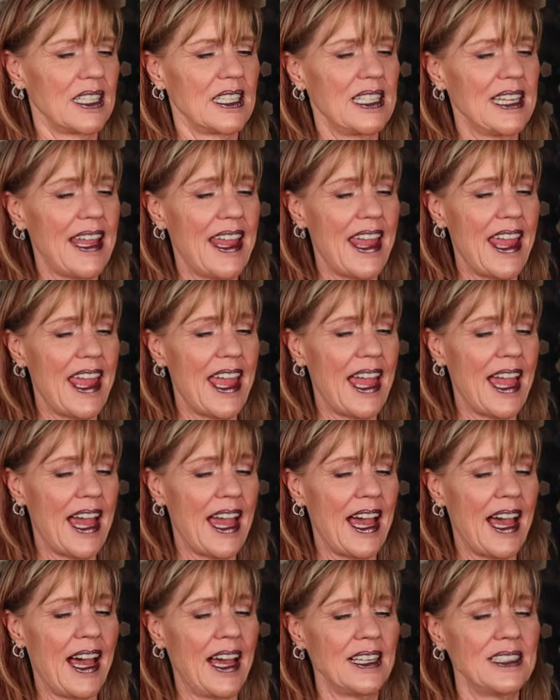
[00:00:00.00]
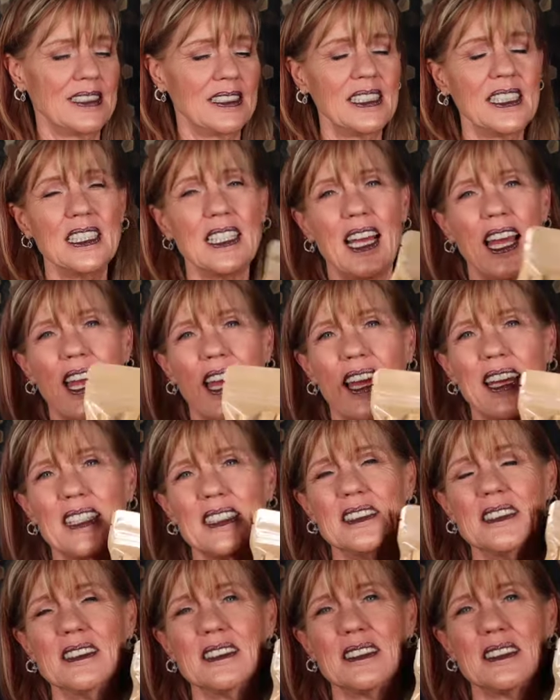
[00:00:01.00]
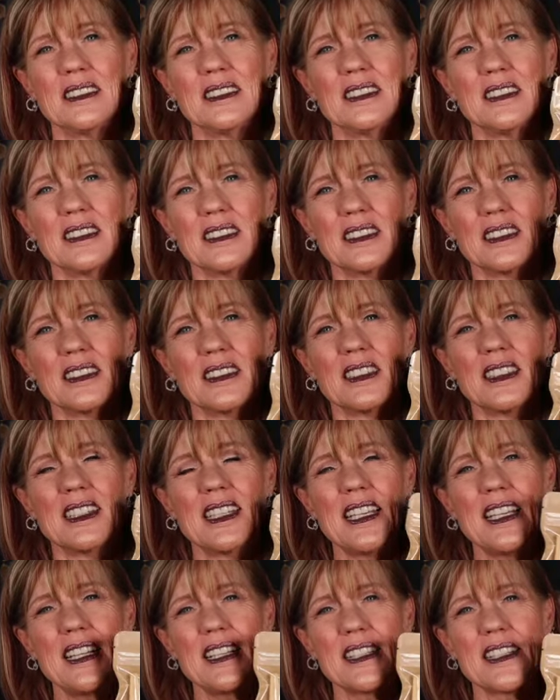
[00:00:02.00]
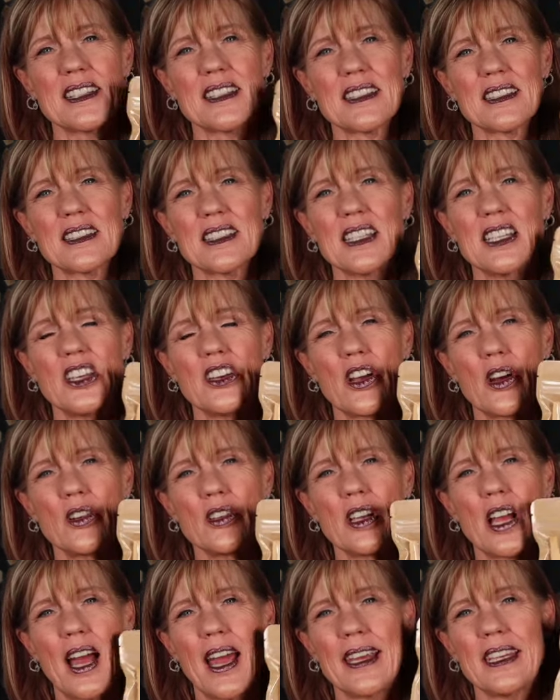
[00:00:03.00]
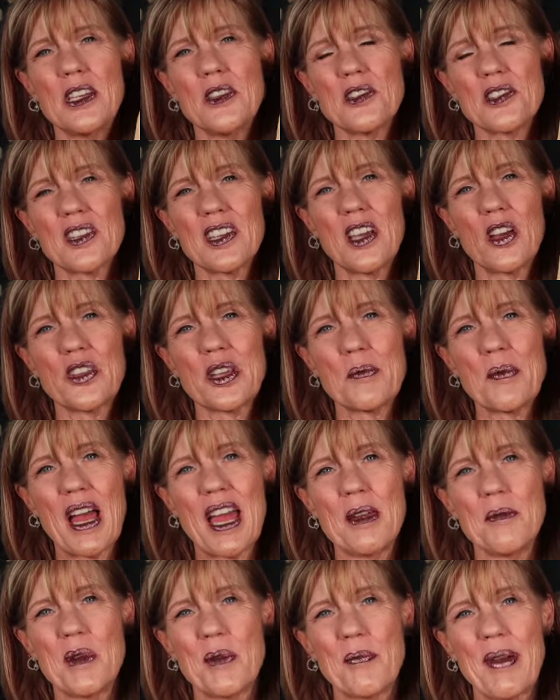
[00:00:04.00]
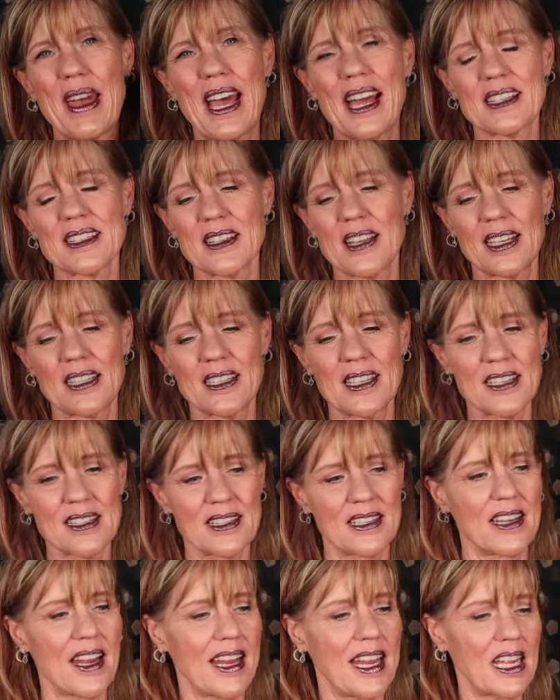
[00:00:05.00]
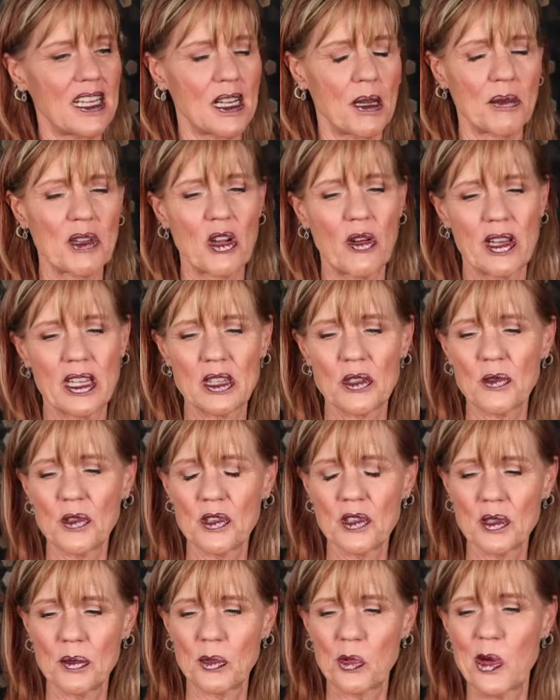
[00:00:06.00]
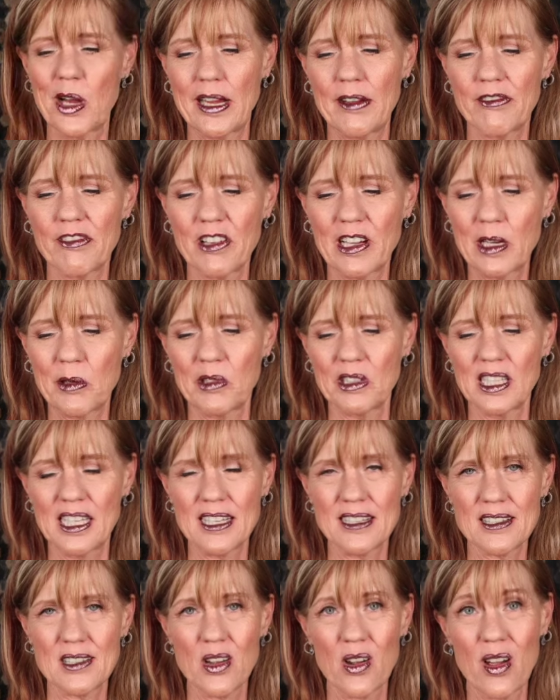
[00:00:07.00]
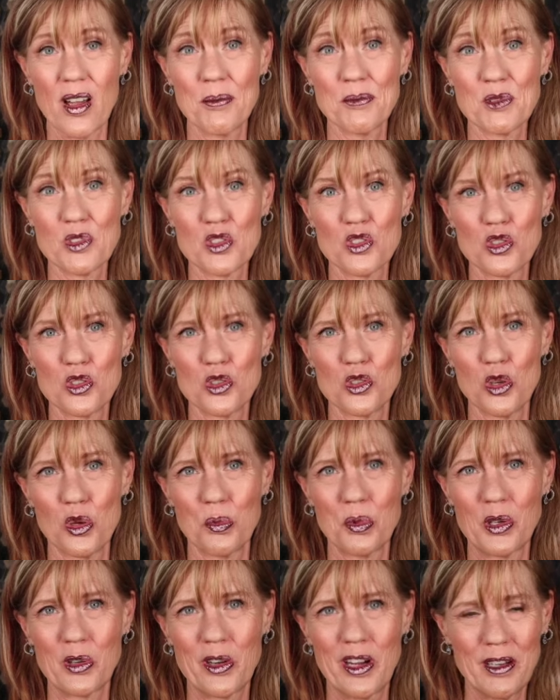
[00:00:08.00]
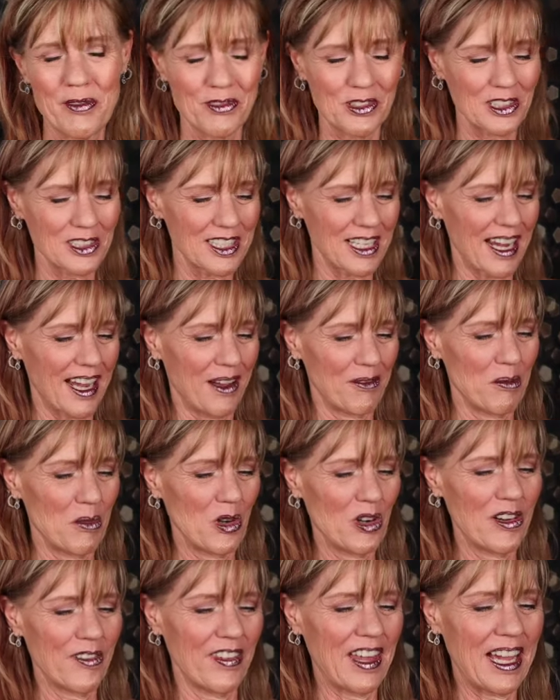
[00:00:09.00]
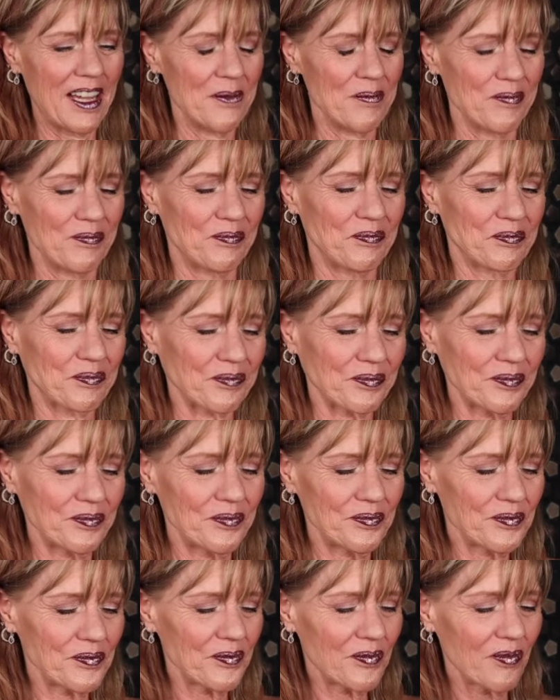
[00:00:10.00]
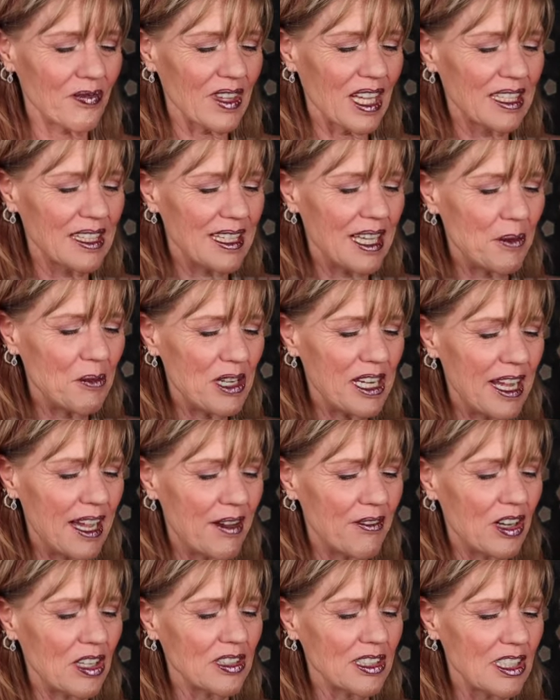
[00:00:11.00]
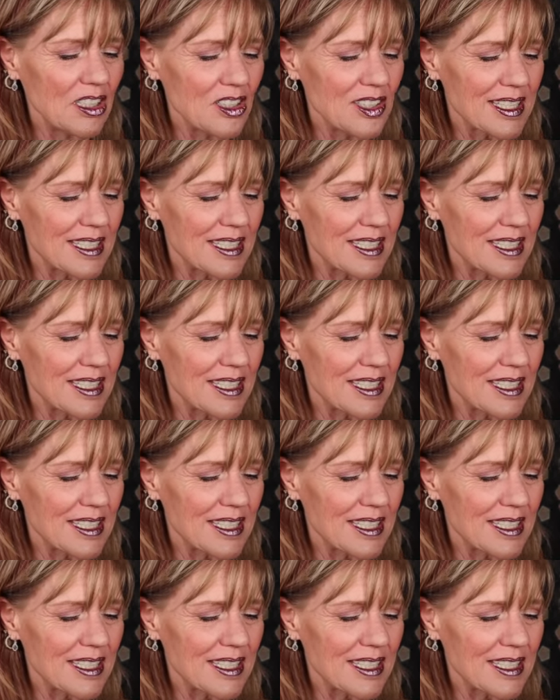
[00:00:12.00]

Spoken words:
Yeah. And these, you know, I usually only buy them in packs like this, and I end up going through them quite frequently, so I'm super grateful to have more of that. Then we have our little